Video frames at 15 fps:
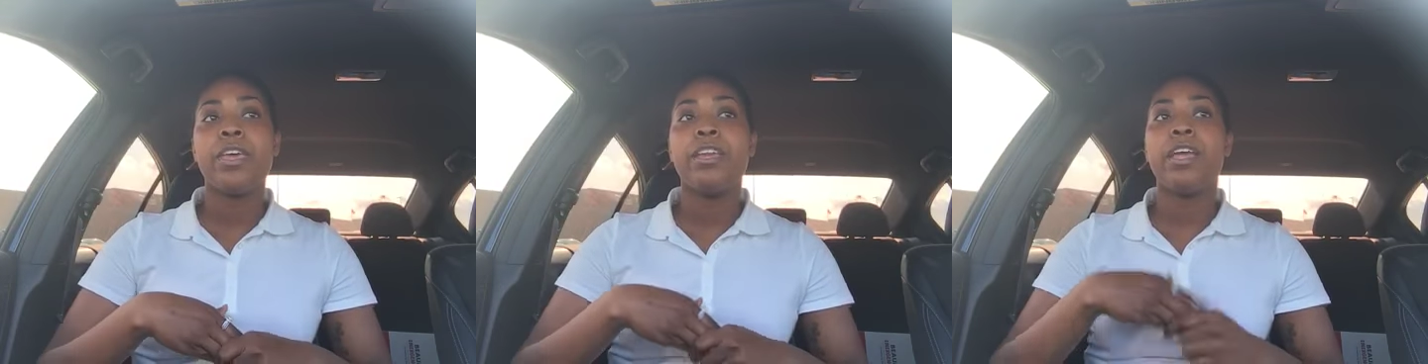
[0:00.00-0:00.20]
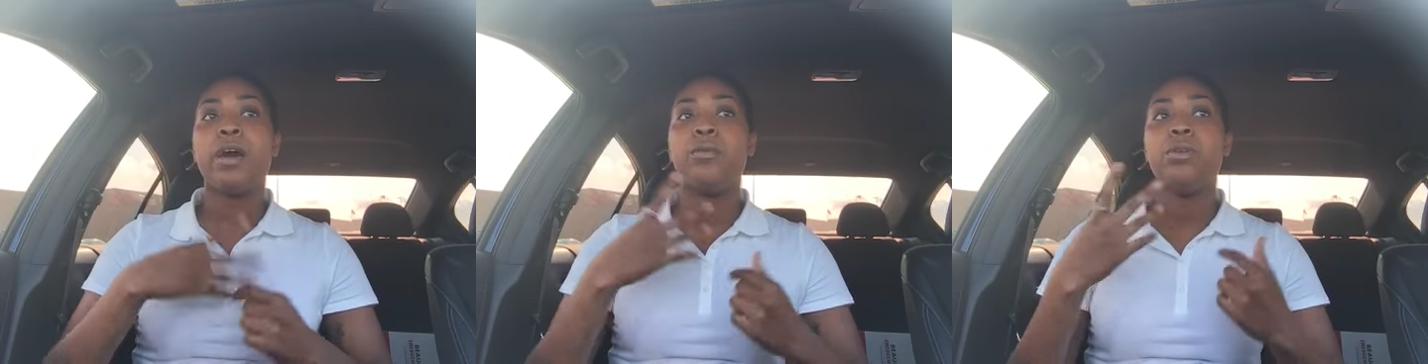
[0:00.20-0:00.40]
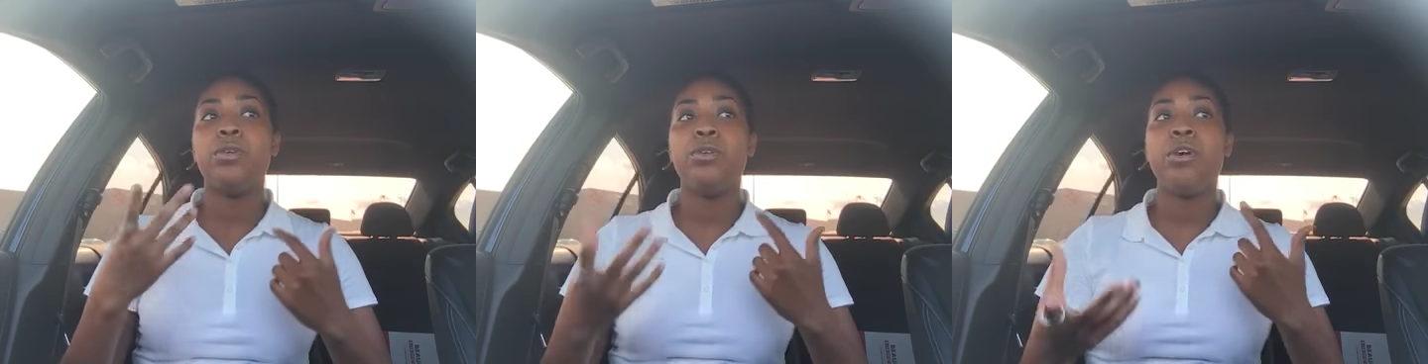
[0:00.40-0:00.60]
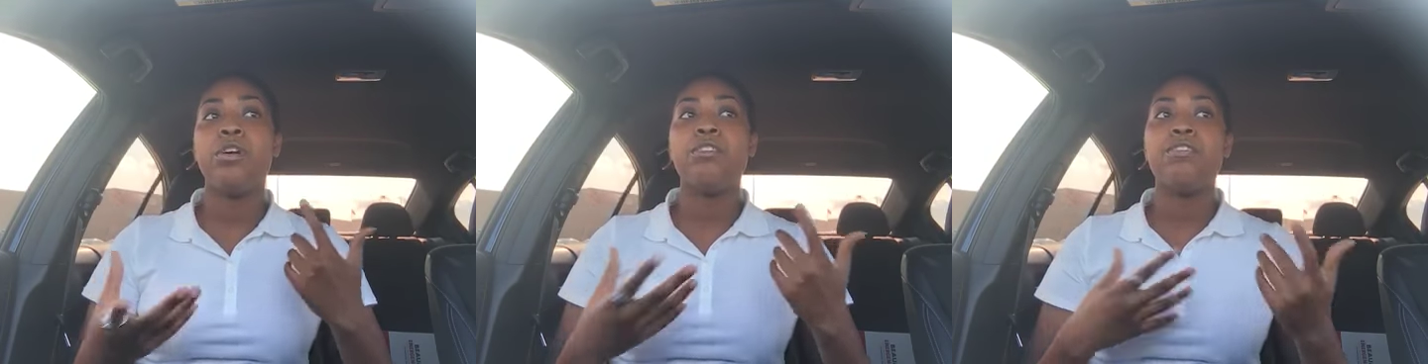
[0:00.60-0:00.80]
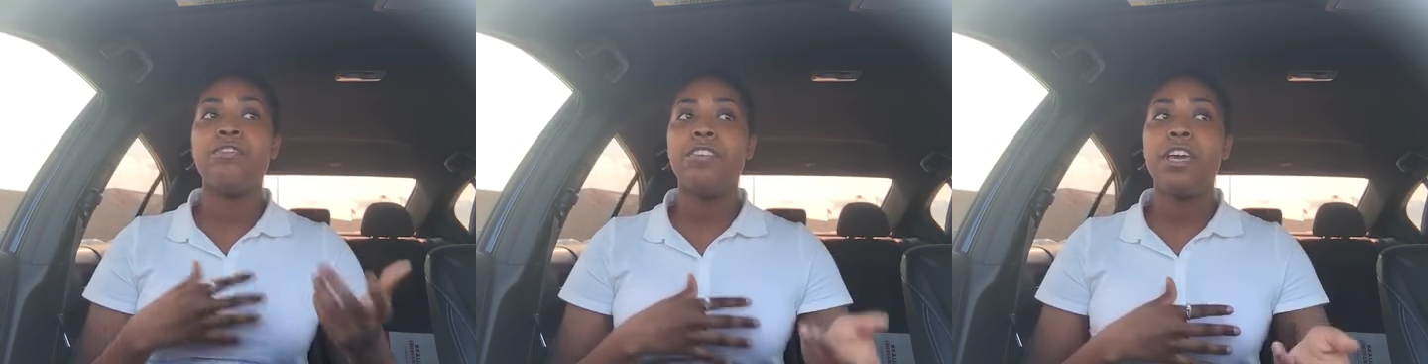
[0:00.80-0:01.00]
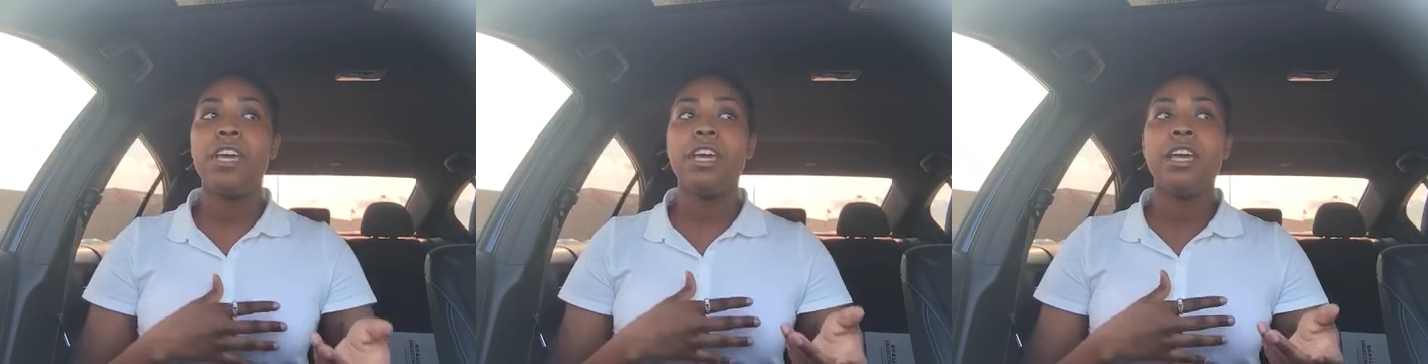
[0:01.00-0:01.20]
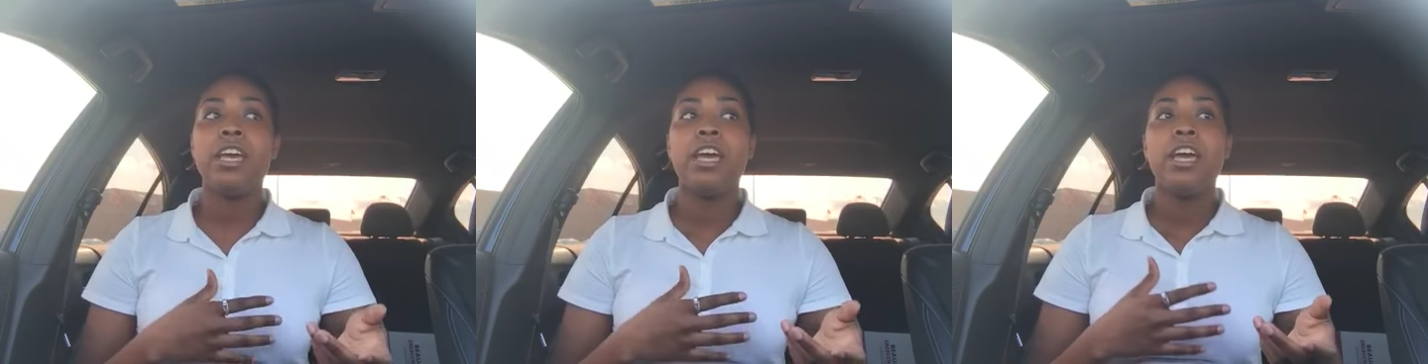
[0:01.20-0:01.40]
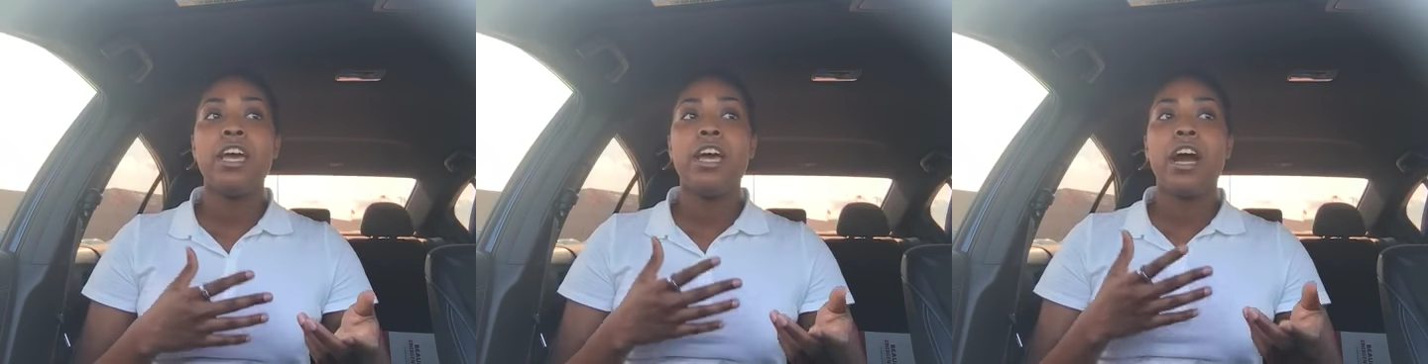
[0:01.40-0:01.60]
Now when you go to fit,
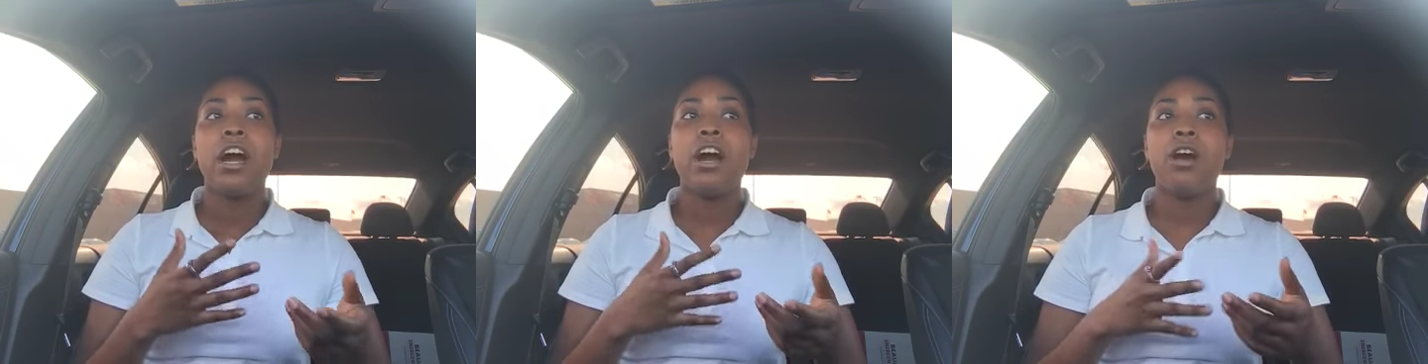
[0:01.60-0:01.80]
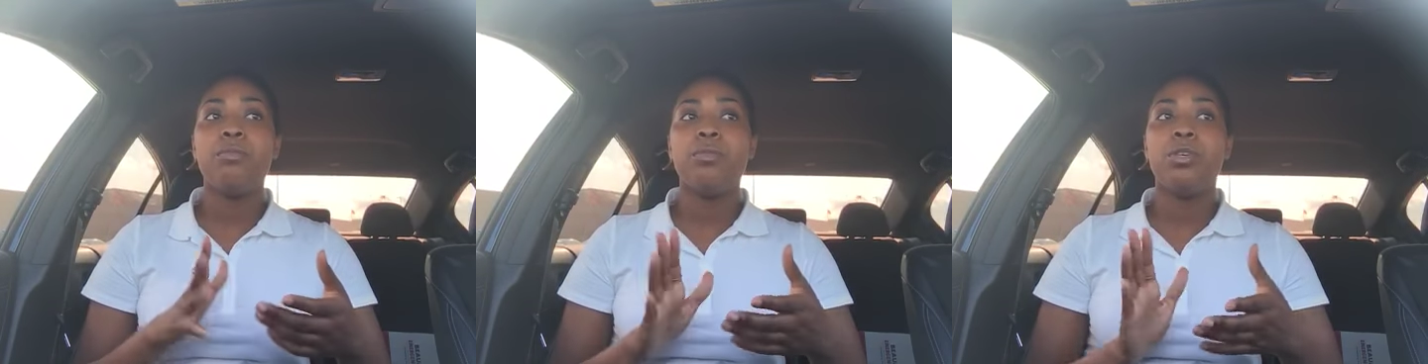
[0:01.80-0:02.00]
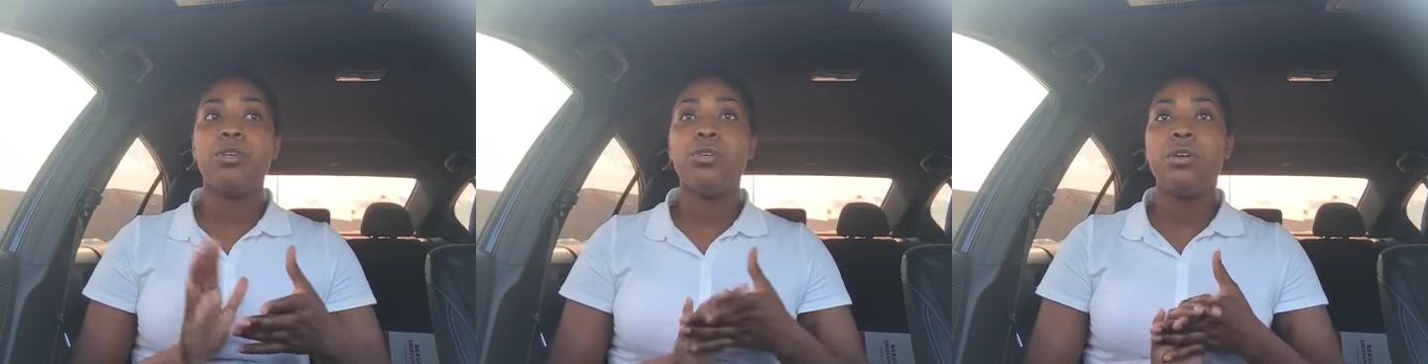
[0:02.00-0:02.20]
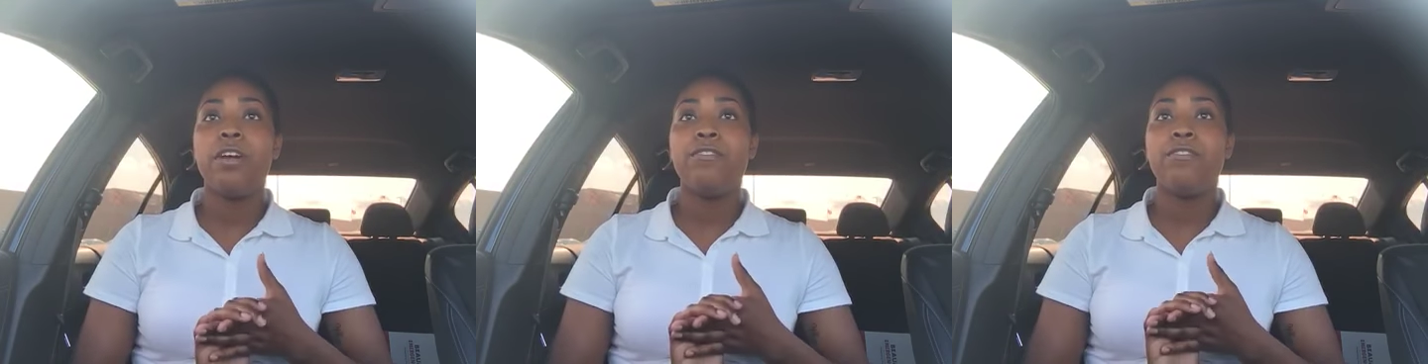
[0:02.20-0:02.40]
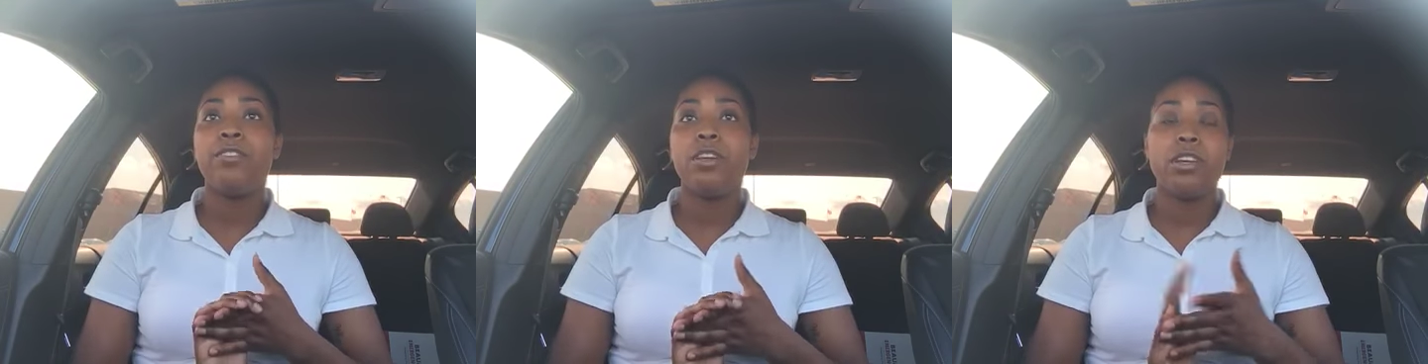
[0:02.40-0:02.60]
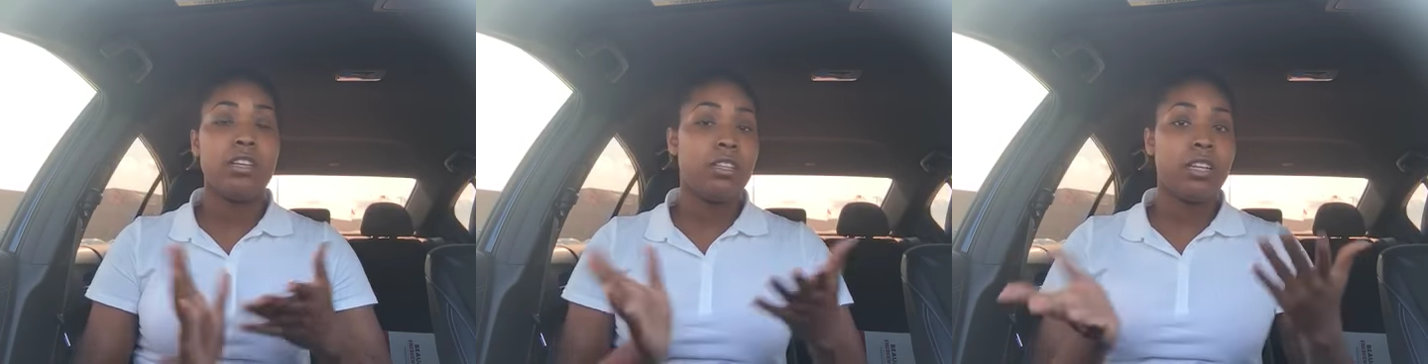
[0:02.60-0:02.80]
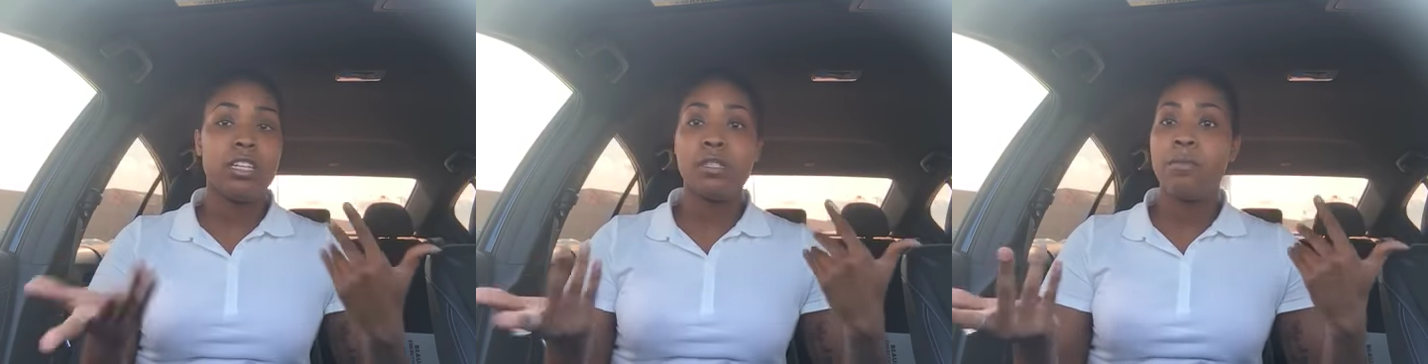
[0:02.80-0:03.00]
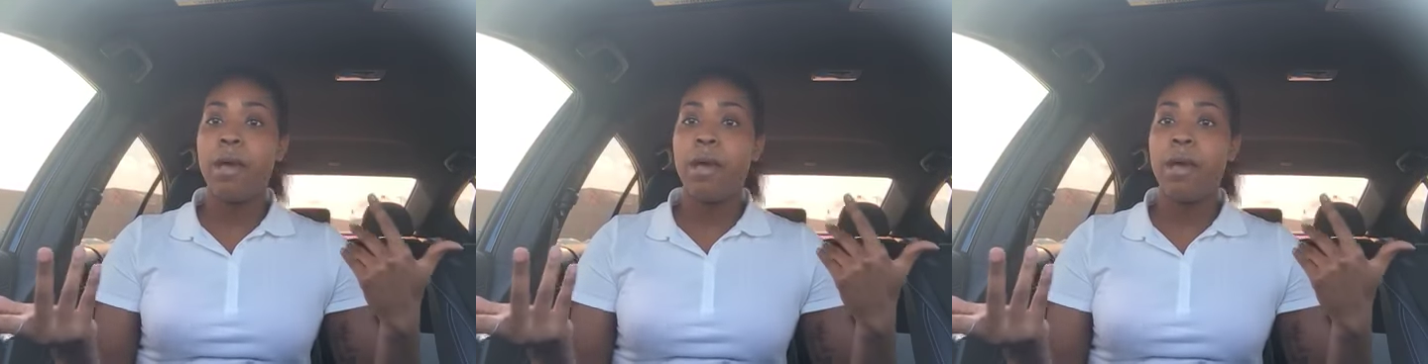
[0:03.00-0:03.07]
doesn't